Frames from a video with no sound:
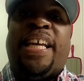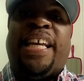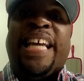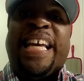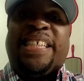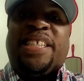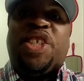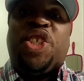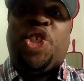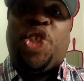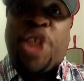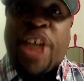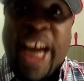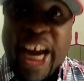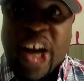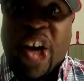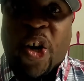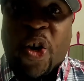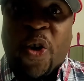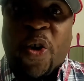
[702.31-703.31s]
He has a
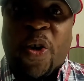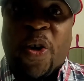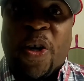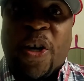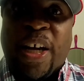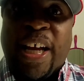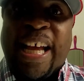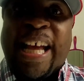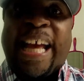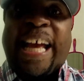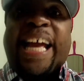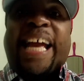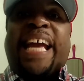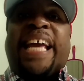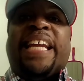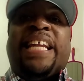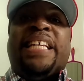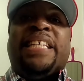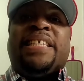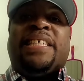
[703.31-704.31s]
chair
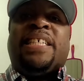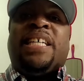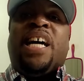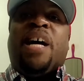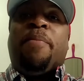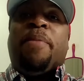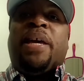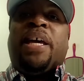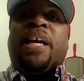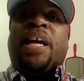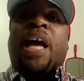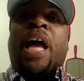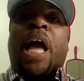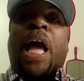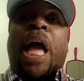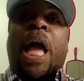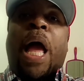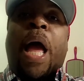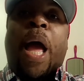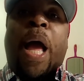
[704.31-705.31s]
and he's coming
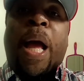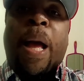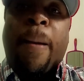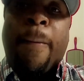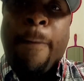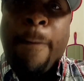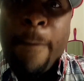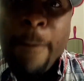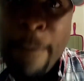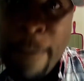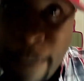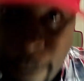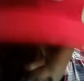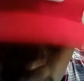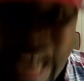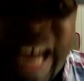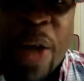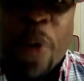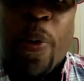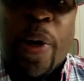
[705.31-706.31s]

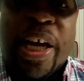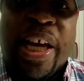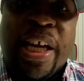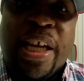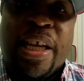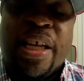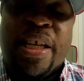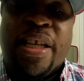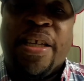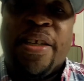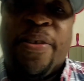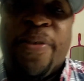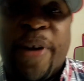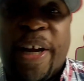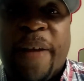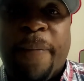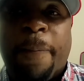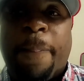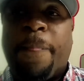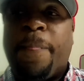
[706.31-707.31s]
my way,
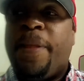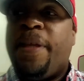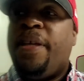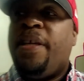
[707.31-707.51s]
right?